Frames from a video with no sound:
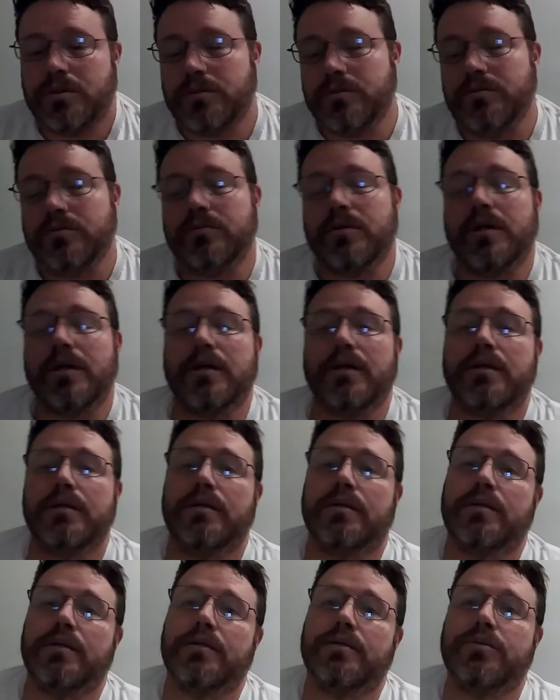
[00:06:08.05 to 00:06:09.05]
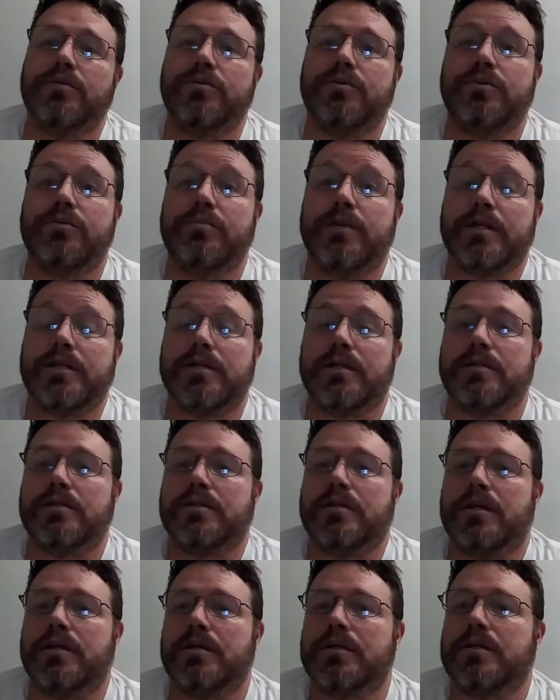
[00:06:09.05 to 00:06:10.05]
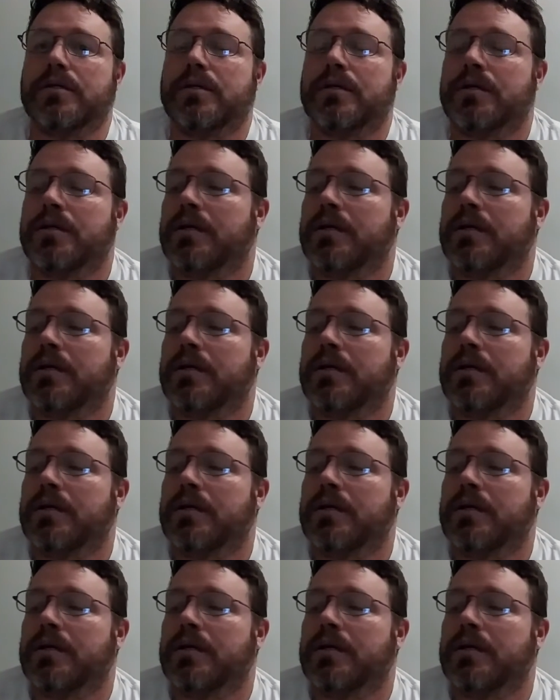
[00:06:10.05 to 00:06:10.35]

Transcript: to do too much on sewing.